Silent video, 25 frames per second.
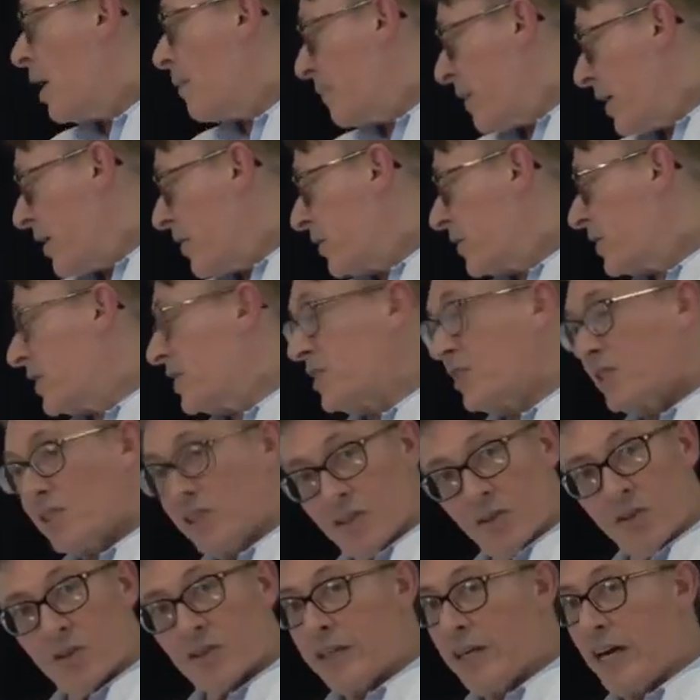America
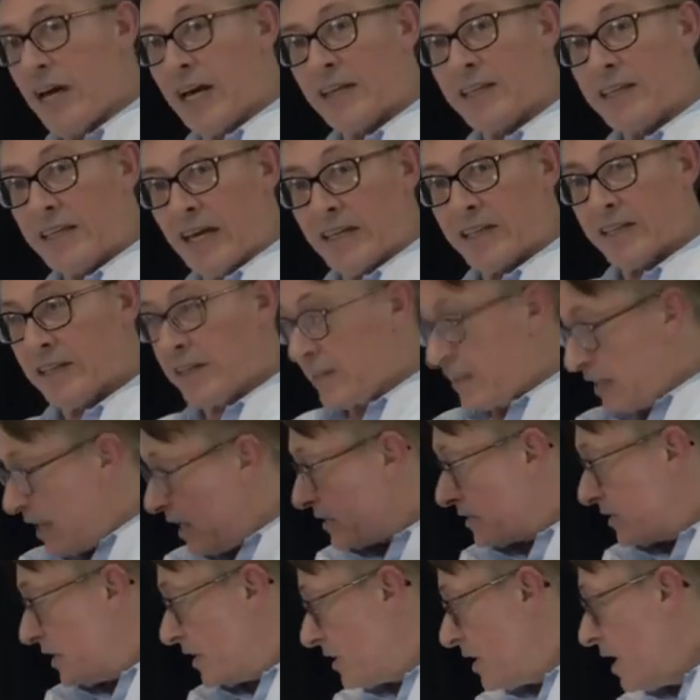still can't get
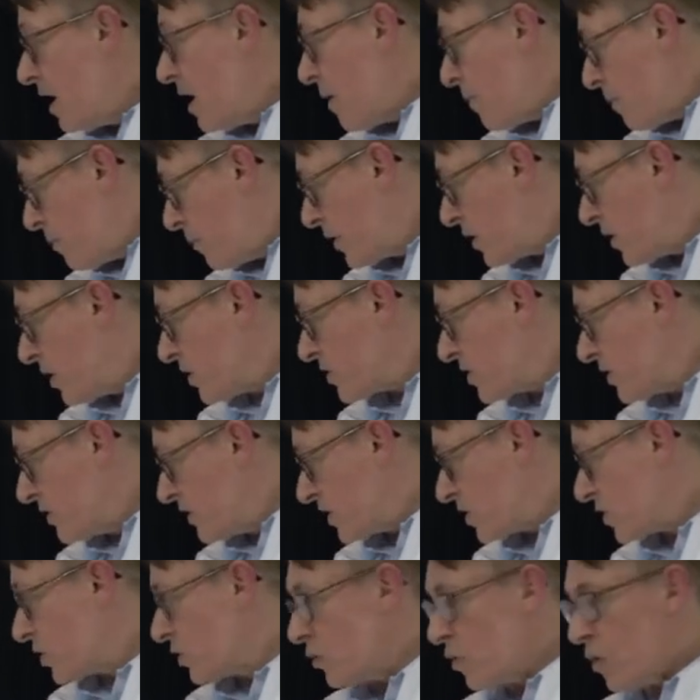connected because of
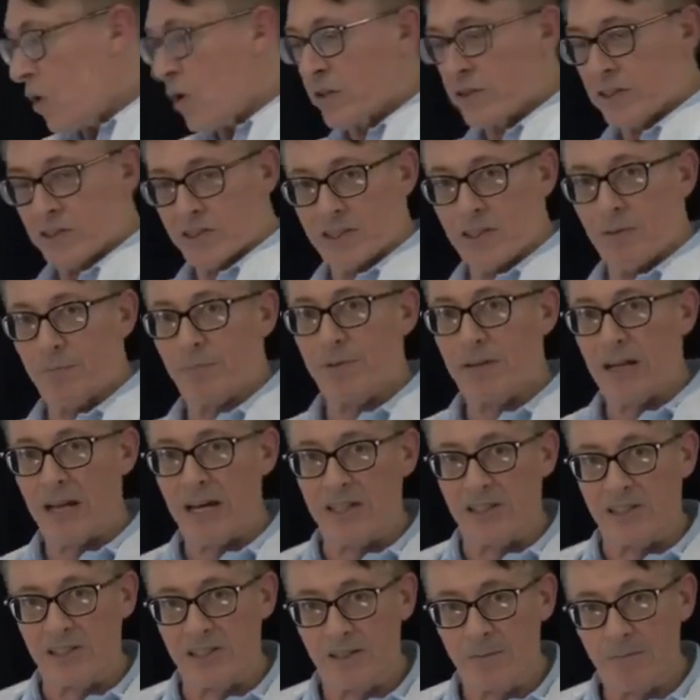this law that's in
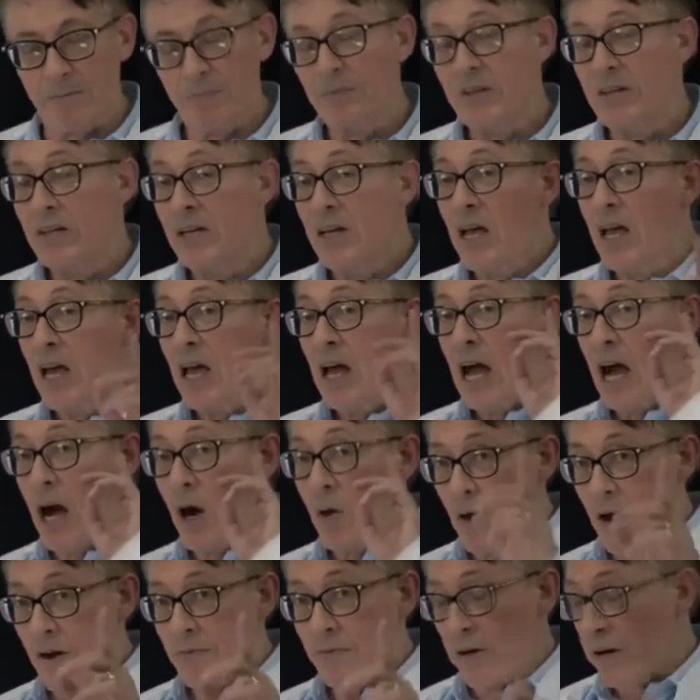place.
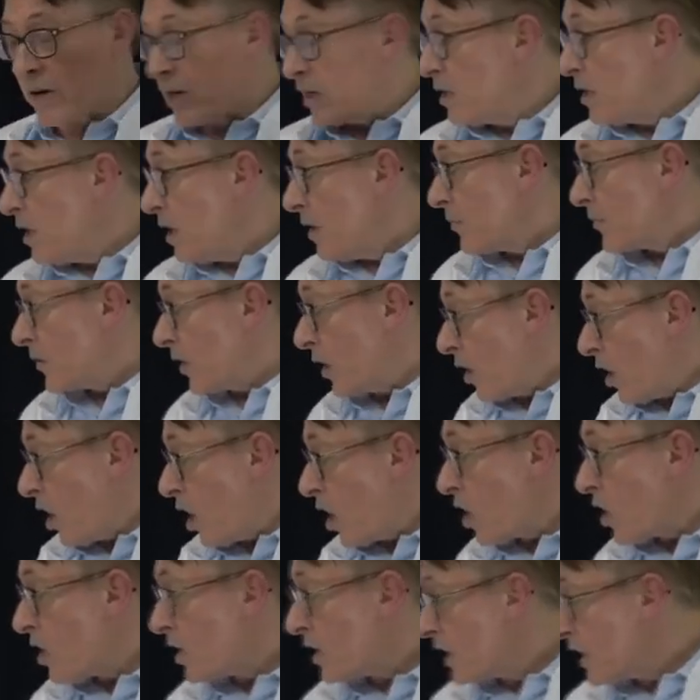However, there
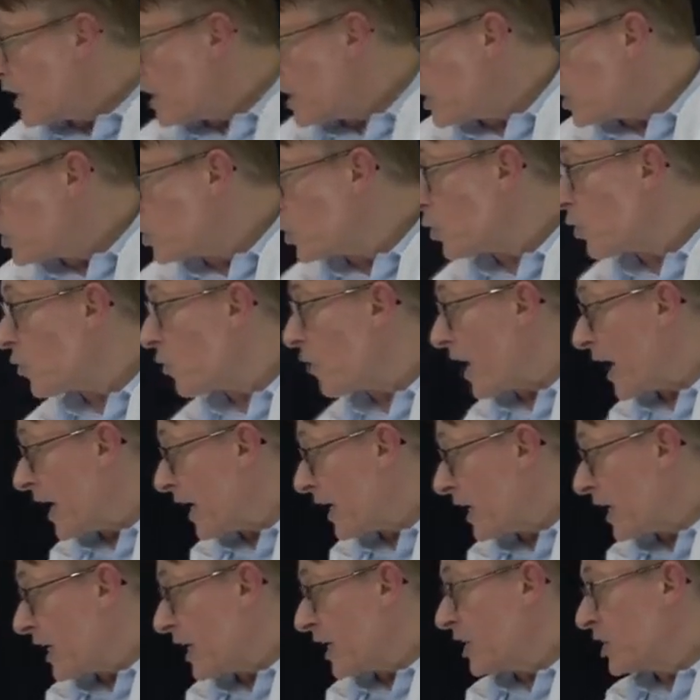are legal
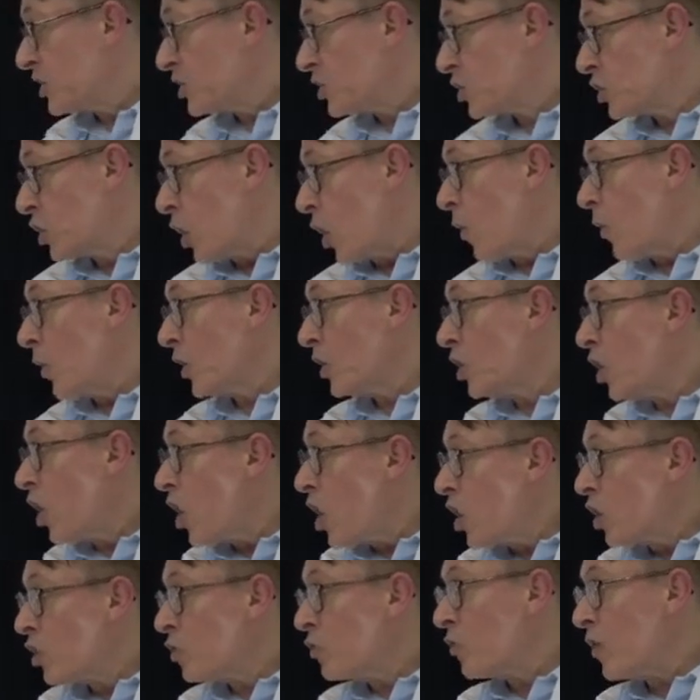wranglings going
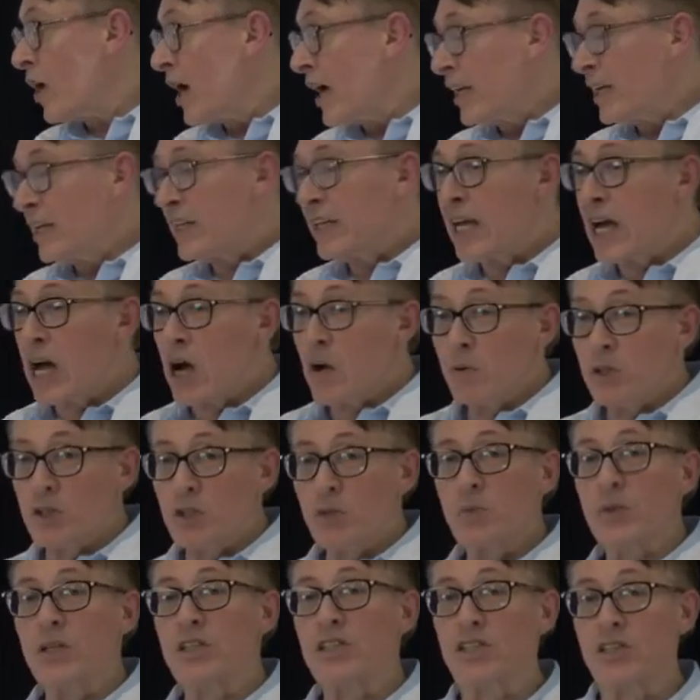on right now
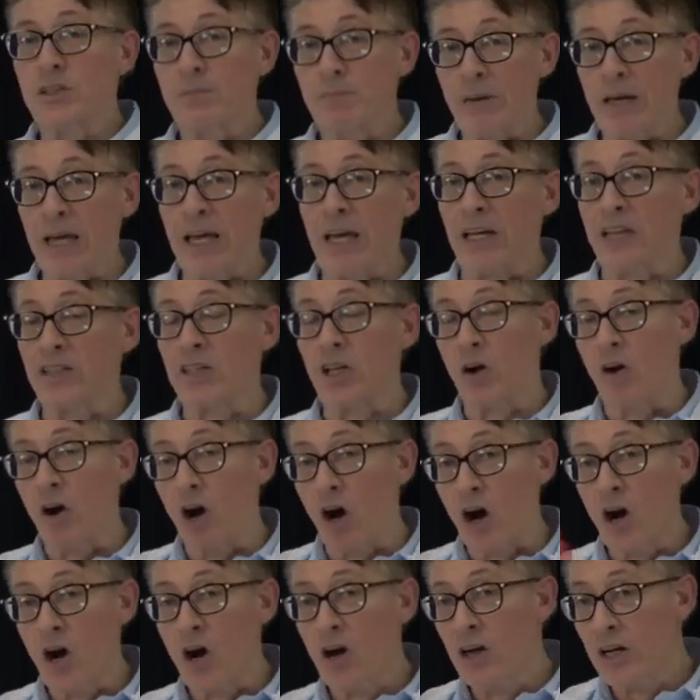as we speak.
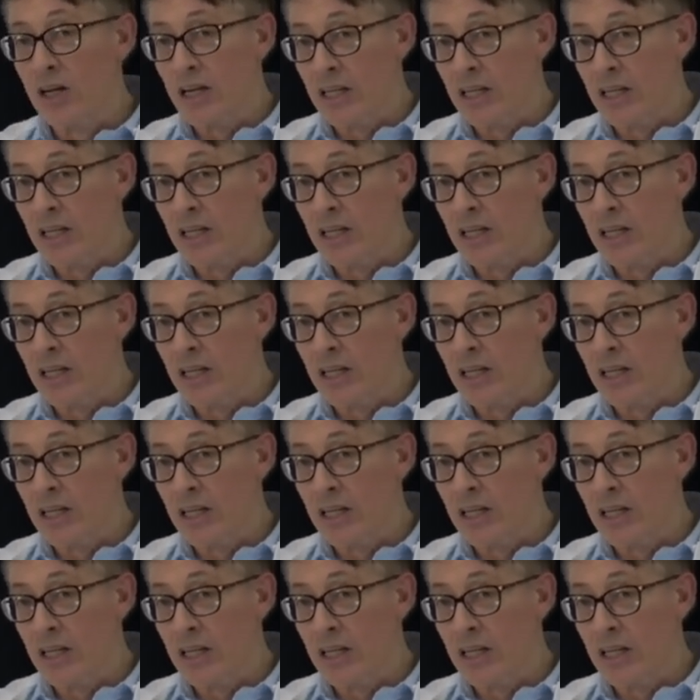There are